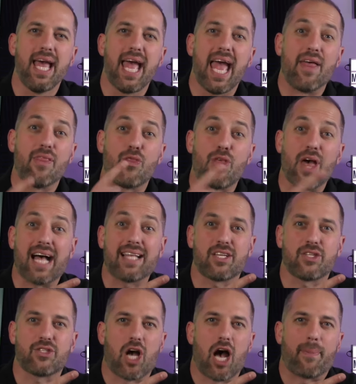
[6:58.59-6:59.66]
And that's a
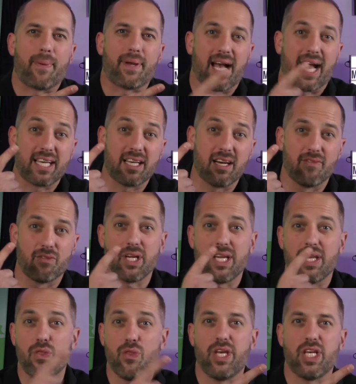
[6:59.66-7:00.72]
topic I cover
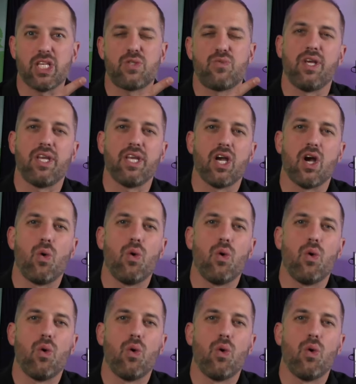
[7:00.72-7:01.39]
in this video